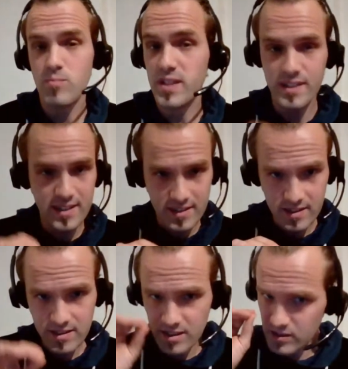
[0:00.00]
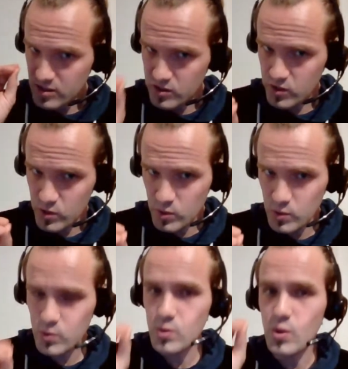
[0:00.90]
But this is still
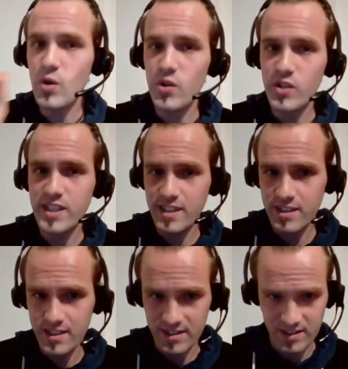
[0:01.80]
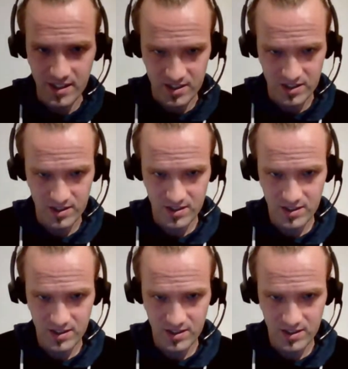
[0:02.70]
too early in the discussion